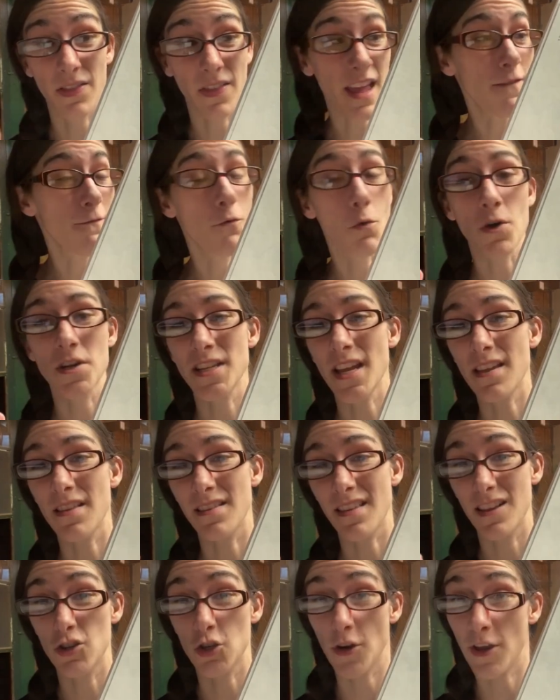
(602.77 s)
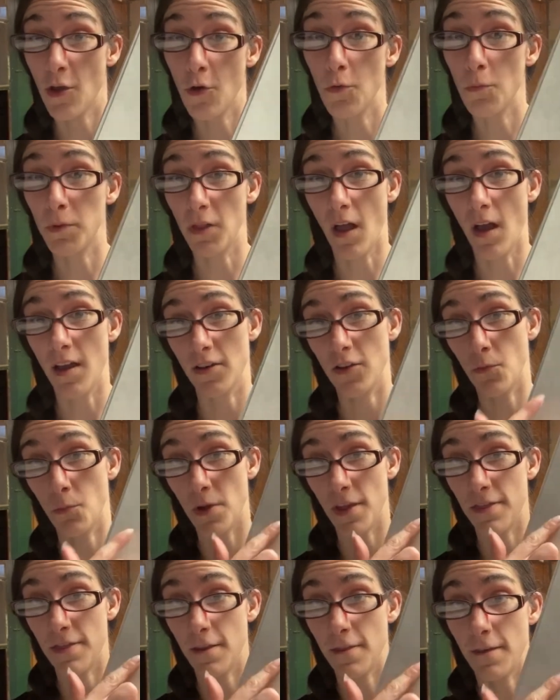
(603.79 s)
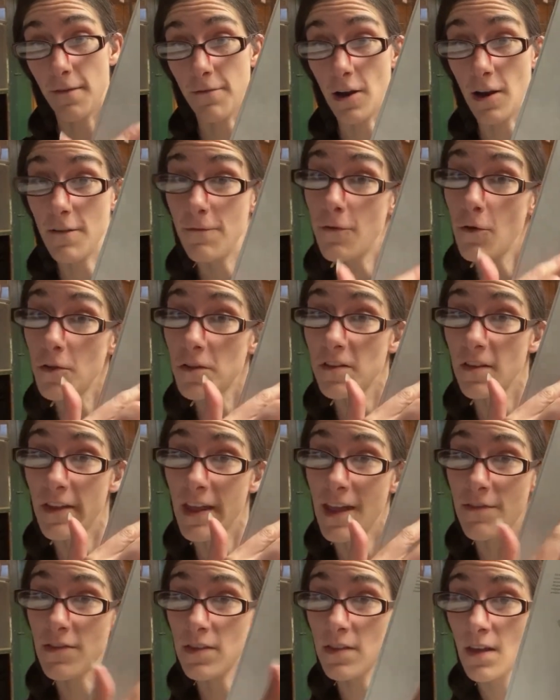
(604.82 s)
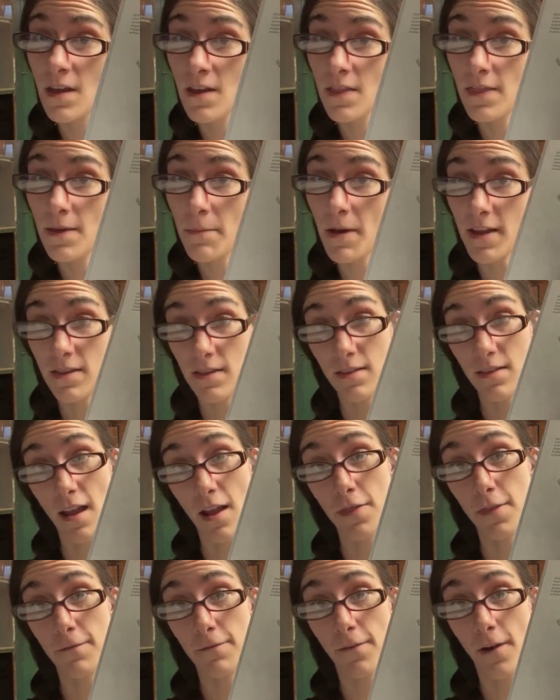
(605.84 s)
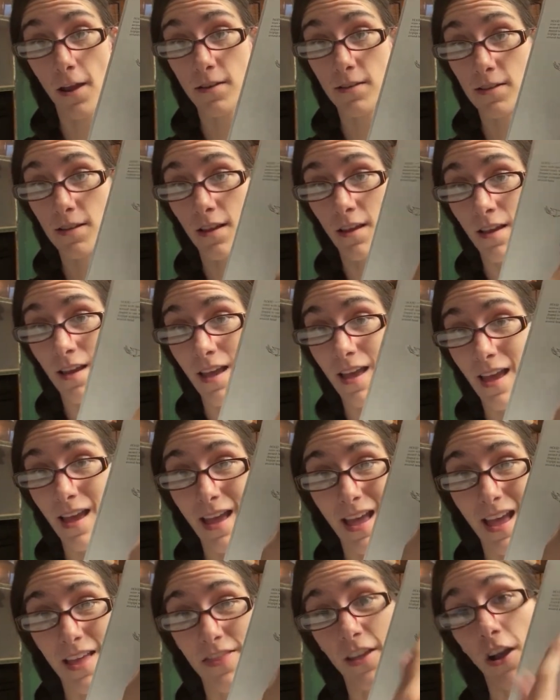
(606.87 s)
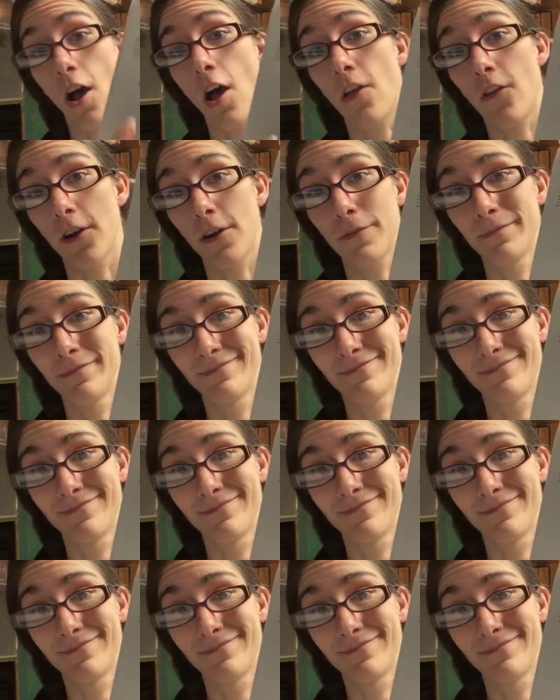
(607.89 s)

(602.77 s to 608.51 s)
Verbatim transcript: late 14th century houppelande with the very full sleeves, the buttons down the front, and the collar.